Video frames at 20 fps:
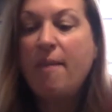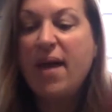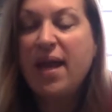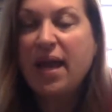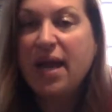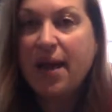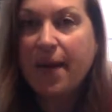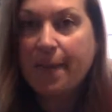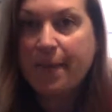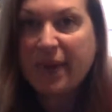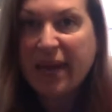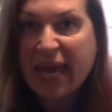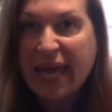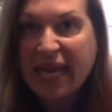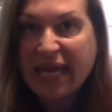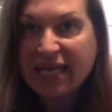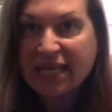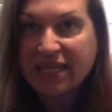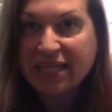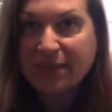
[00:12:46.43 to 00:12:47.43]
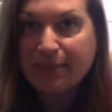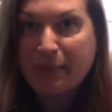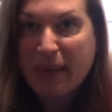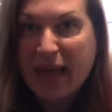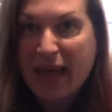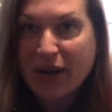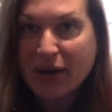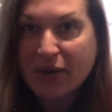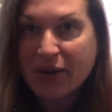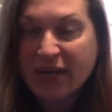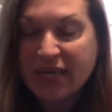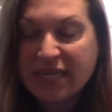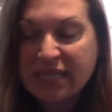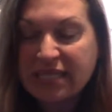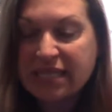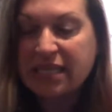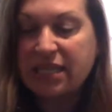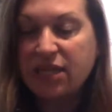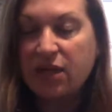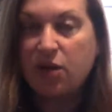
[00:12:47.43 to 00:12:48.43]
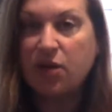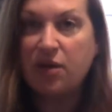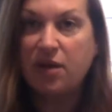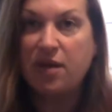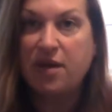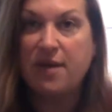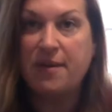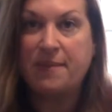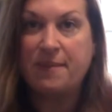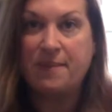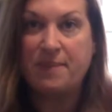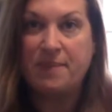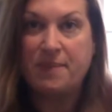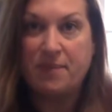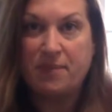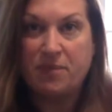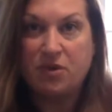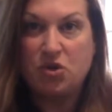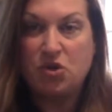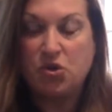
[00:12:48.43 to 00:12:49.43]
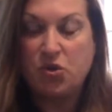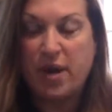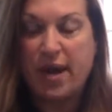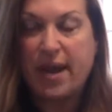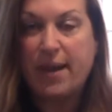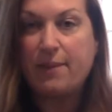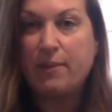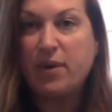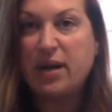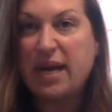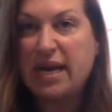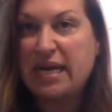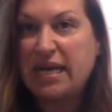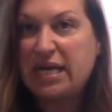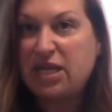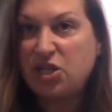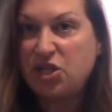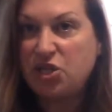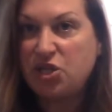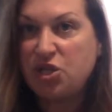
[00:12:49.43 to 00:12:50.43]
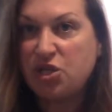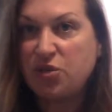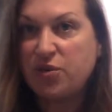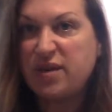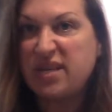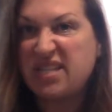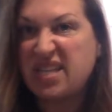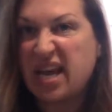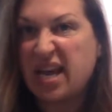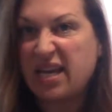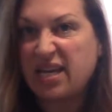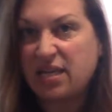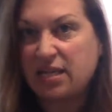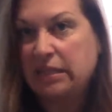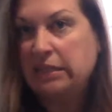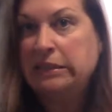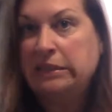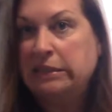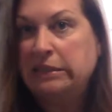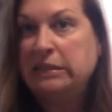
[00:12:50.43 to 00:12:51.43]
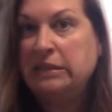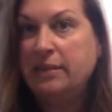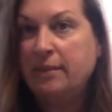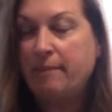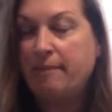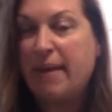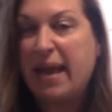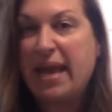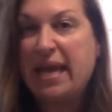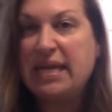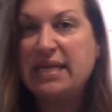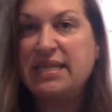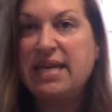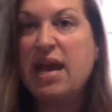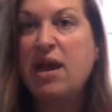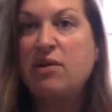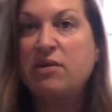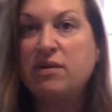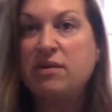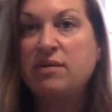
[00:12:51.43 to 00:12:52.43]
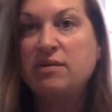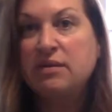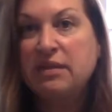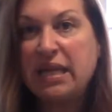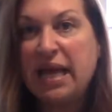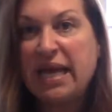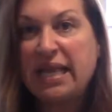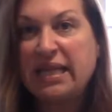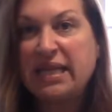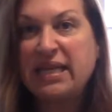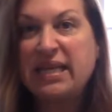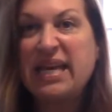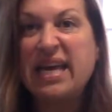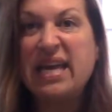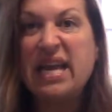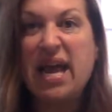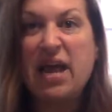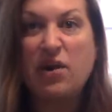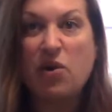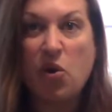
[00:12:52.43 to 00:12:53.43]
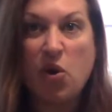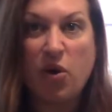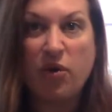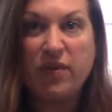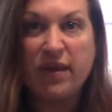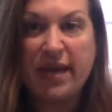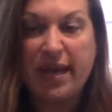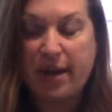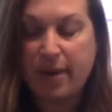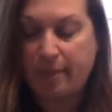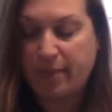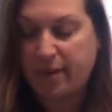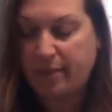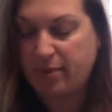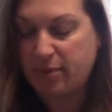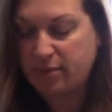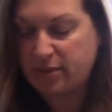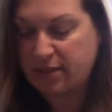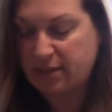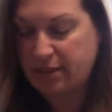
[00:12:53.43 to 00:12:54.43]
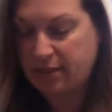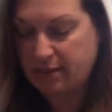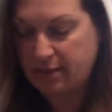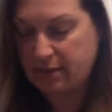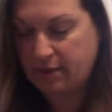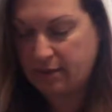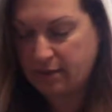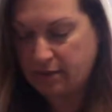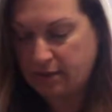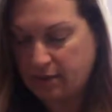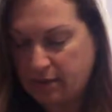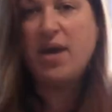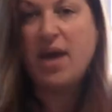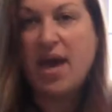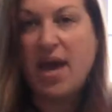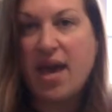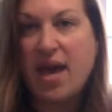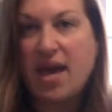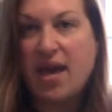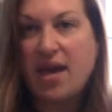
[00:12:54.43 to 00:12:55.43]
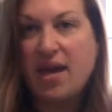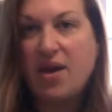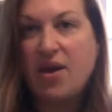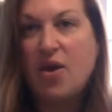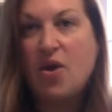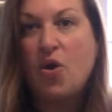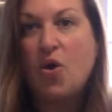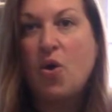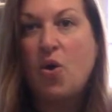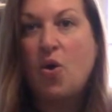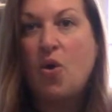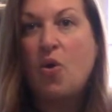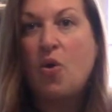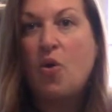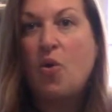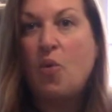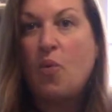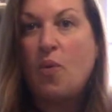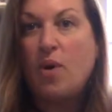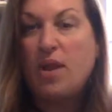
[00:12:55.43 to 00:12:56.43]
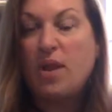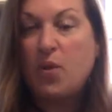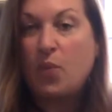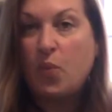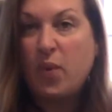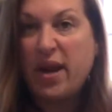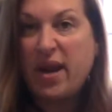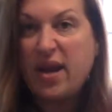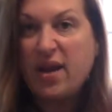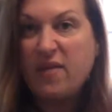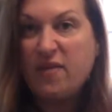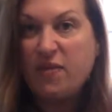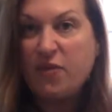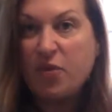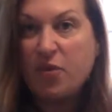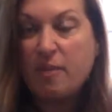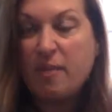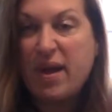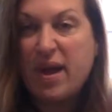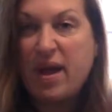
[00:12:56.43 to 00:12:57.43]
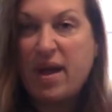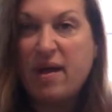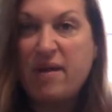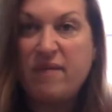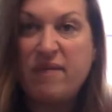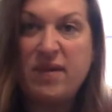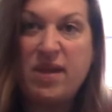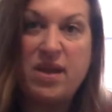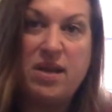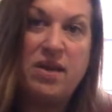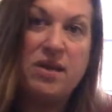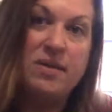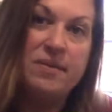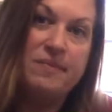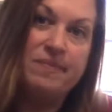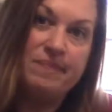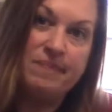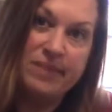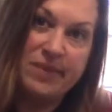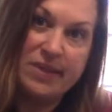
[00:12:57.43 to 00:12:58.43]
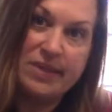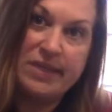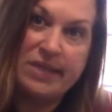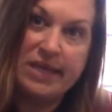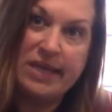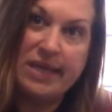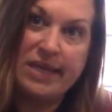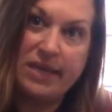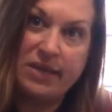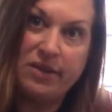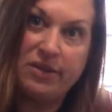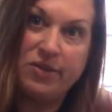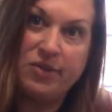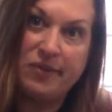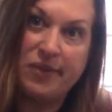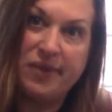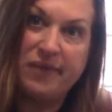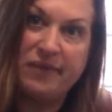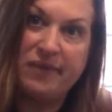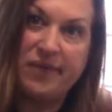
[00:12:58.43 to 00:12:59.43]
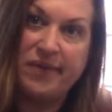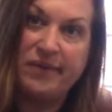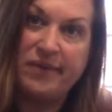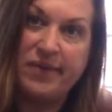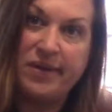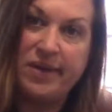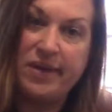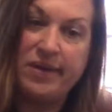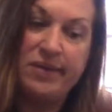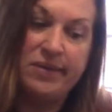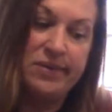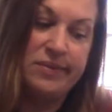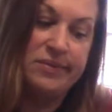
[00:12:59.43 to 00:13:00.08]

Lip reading: my cupcake batter is in the tray. What I need to do is I bang it down lightly to get out all the air bubbles. Okay, while I'm waiting for my oven to hit the 350,